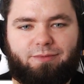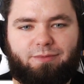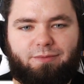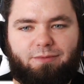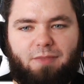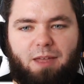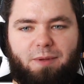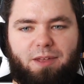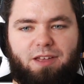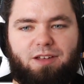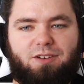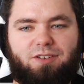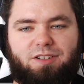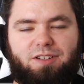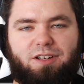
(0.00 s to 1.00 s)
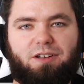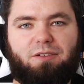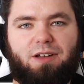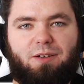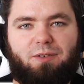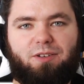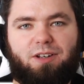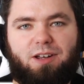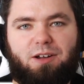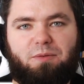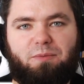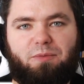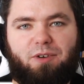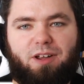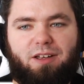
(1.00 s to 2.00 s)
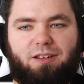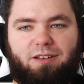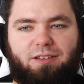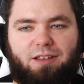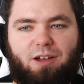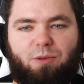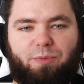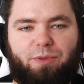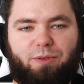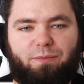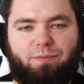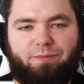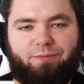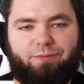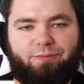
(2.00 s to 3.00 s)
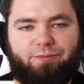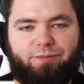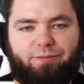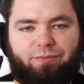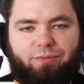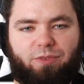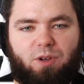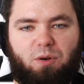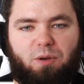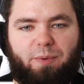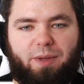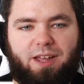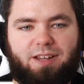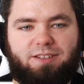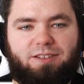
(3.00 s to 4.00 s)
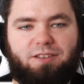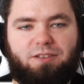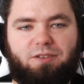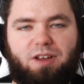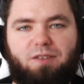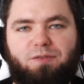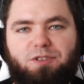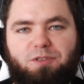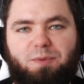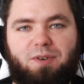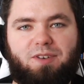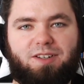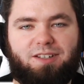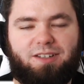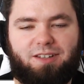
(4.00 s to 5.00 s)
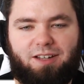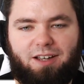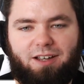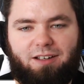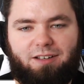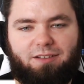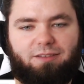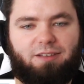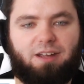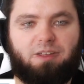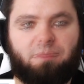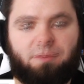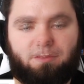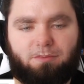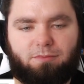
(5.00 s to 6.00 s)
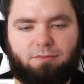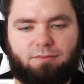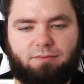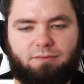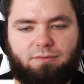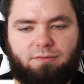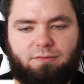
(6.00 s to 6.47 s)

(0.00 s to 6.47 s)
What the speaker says: maybe he could stick around and help them. Go up against other evil spirits and the like. That could be interesting.